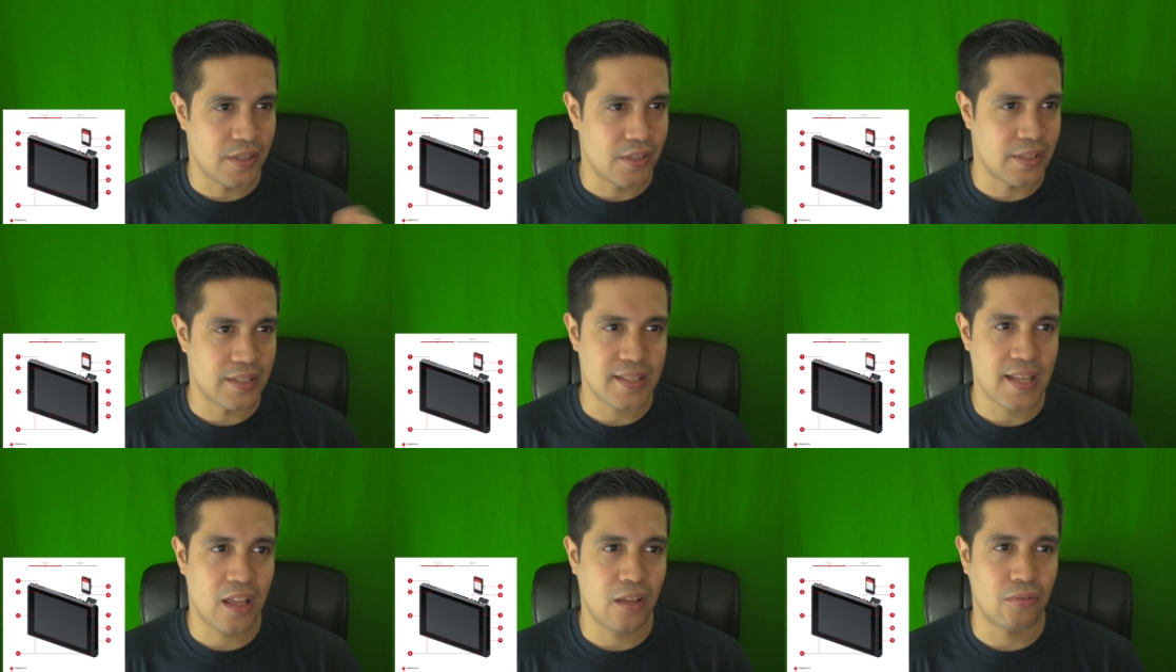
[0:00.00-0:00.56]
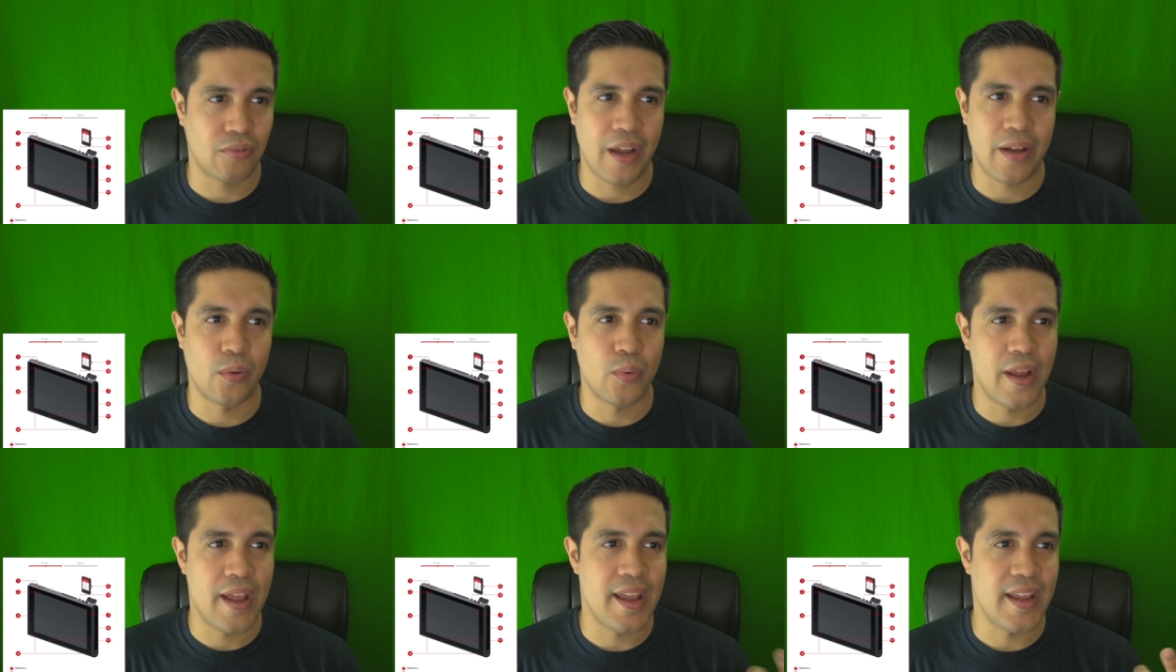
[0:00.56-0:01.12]
You can tell right
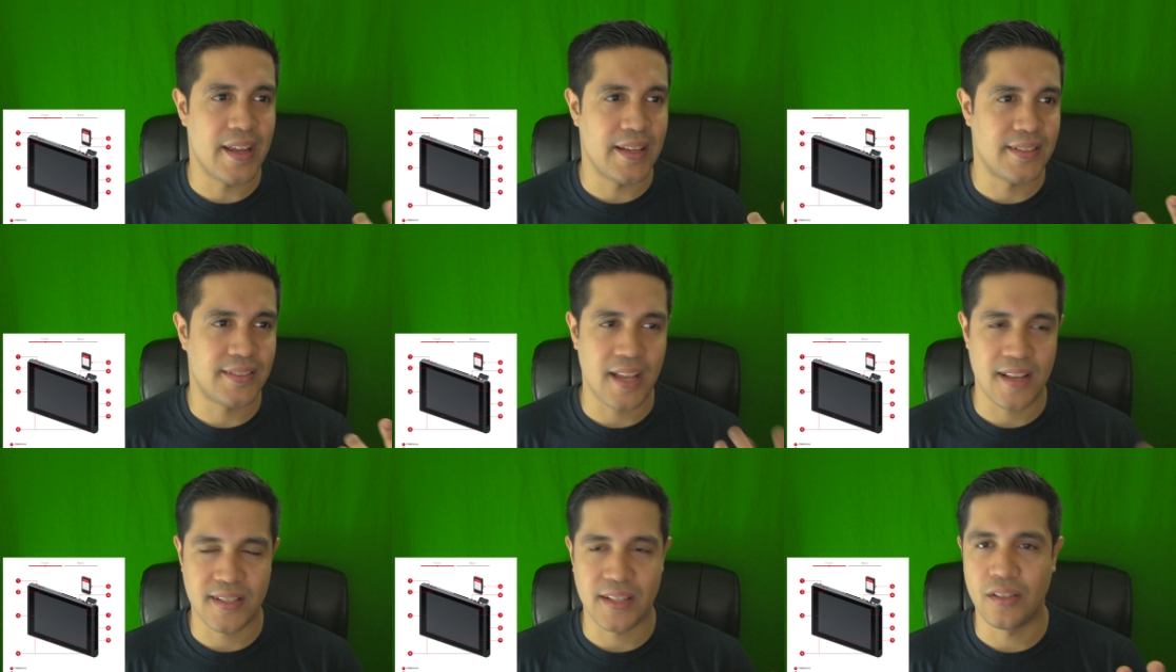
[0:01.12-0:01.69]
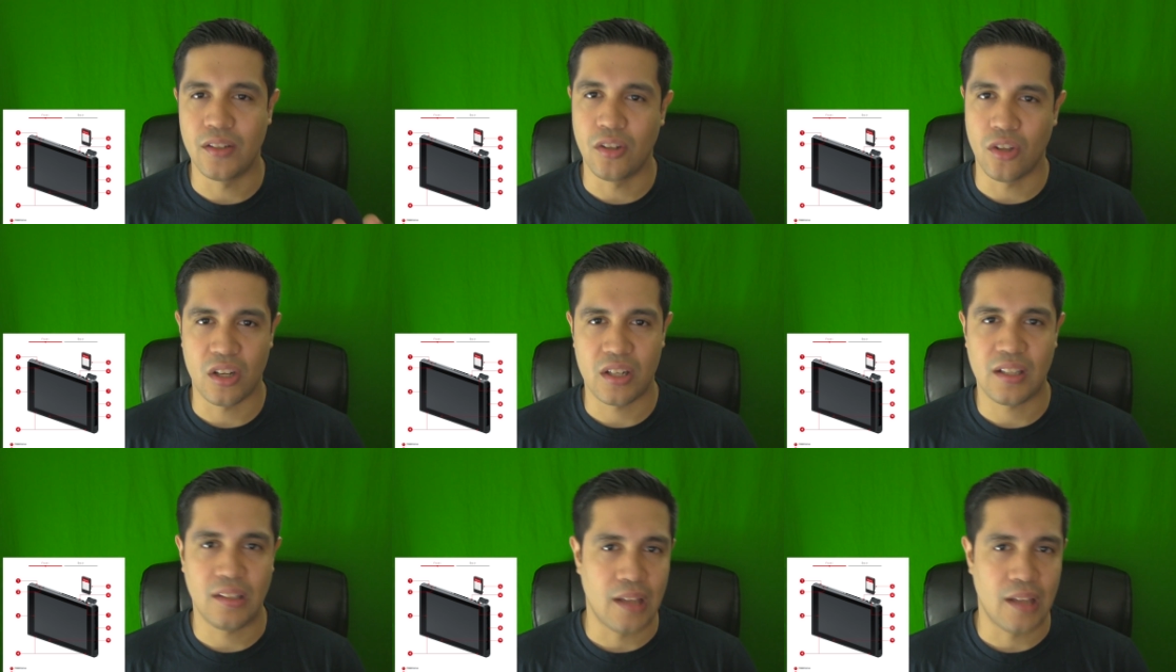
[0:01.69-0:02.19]
away it doesn't look